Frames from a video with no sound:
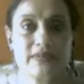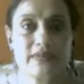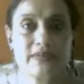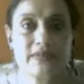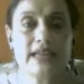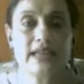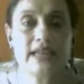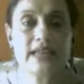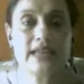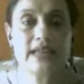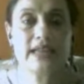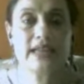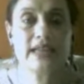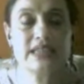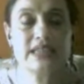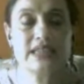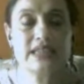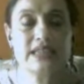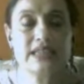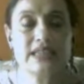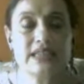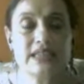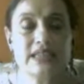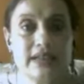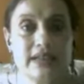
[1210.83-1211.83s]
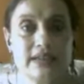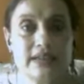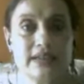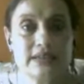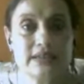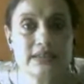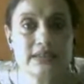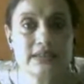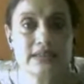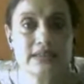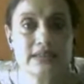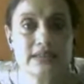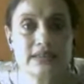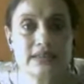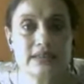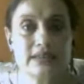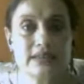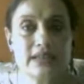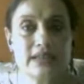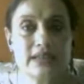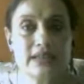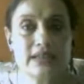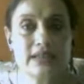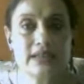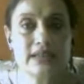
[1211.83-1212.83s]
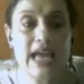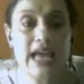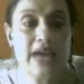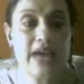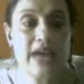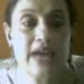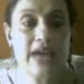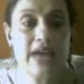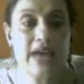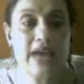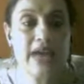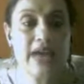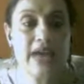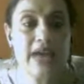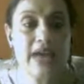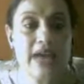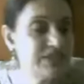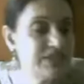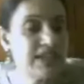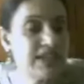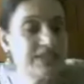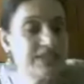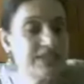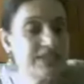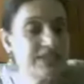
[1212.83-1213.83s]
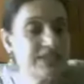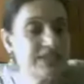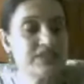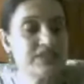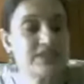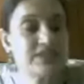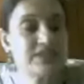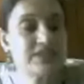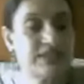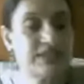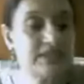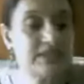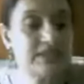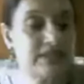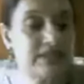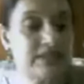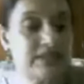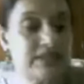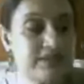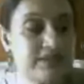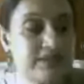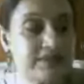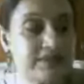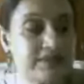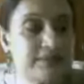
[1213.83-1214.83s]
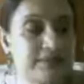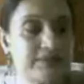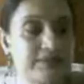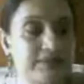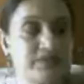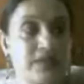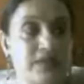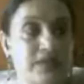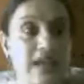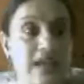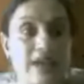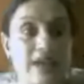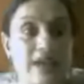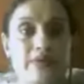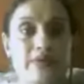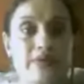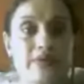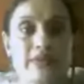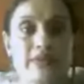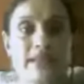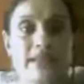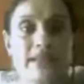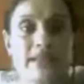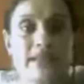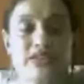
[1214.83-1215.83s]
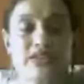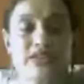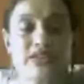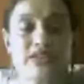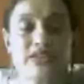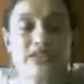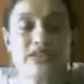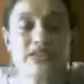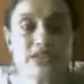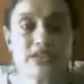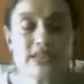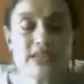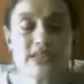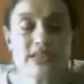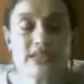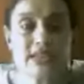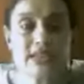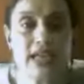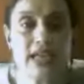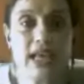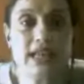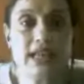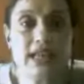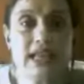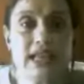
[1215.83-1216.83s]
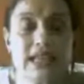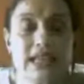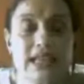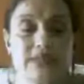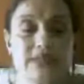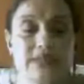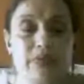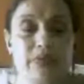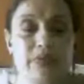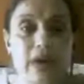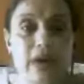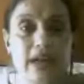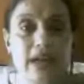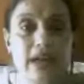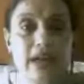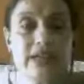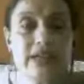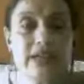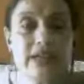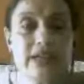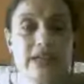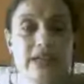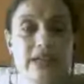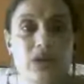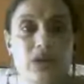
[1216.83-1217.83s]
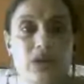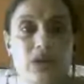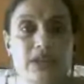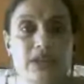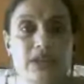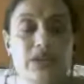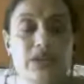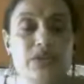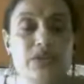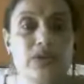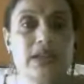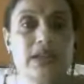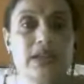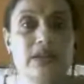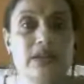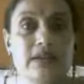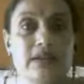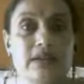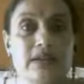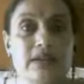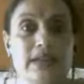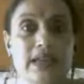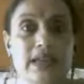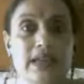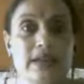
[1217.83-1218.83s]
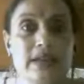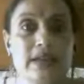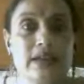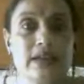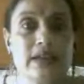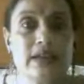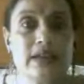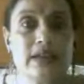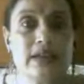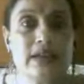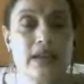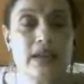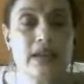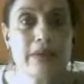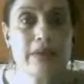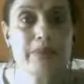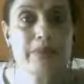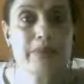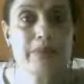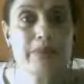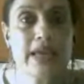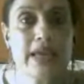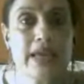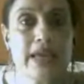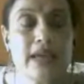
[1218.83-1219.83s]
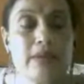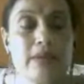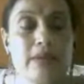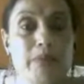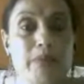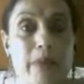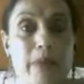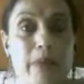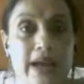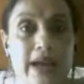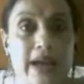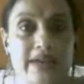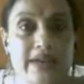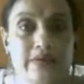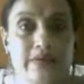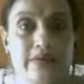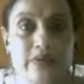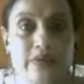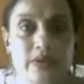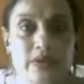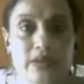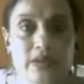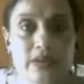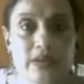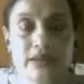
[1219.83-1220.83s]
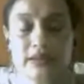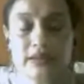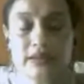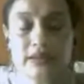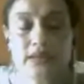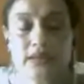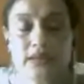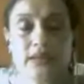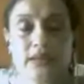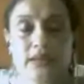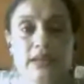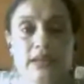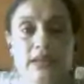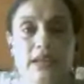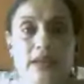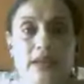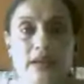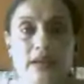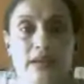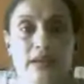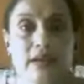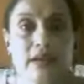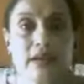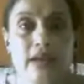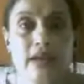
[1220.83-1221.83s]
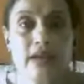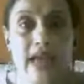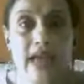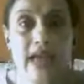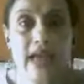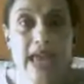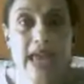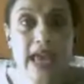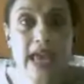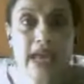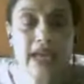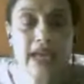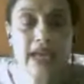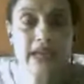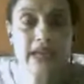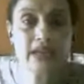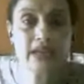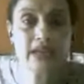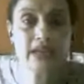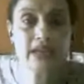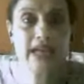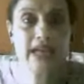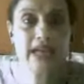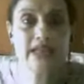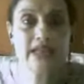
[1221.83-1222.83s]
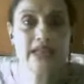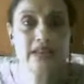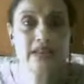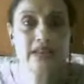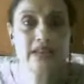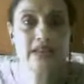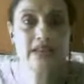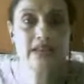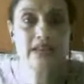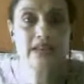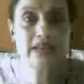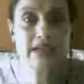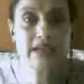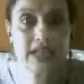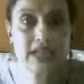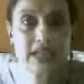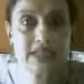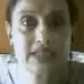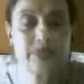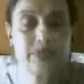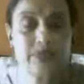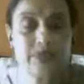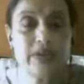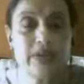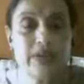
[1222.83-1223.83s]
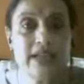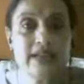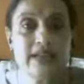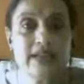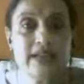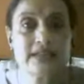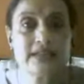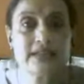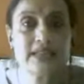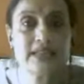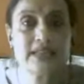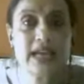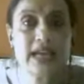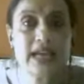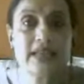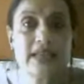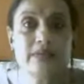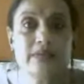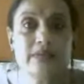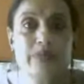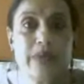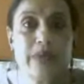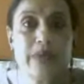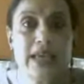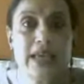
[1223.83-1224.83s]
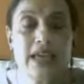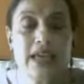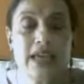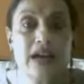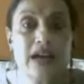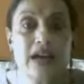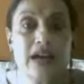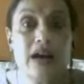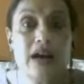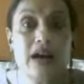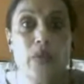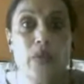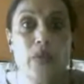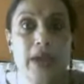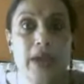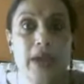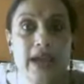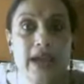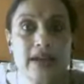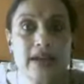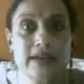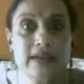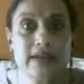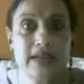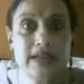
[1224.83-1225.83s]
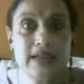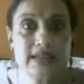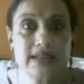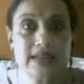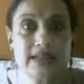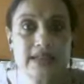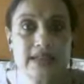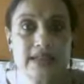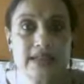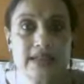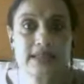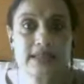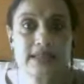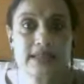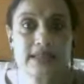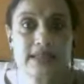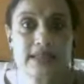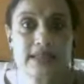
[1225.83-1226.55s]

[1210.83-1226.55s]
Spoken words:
And that's the way it is. Everything changes. Everything changes. That's partly what you are learning by being mindful. A, enriched experience, and B, awareness.